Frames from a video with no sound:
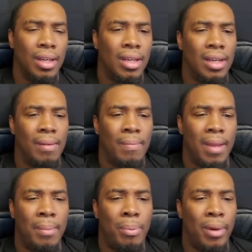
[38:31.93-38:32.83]

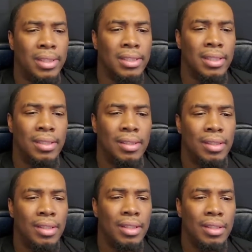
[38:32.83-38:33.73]
In prison,
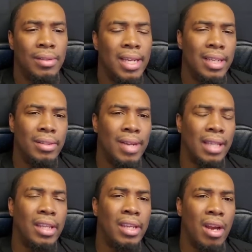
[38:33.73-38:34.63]
you
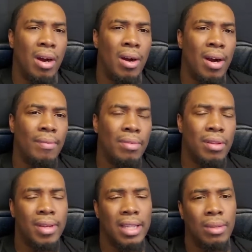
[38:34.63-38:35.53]
got the yard,
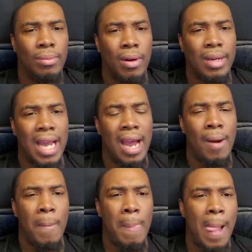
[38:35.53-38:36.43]
you get to work
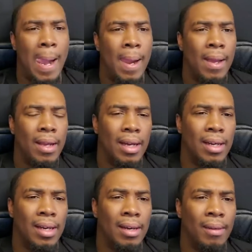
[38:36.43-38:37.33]
out,
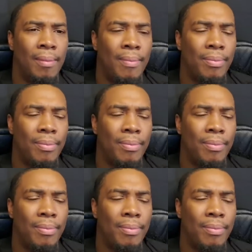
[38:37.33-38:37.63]
you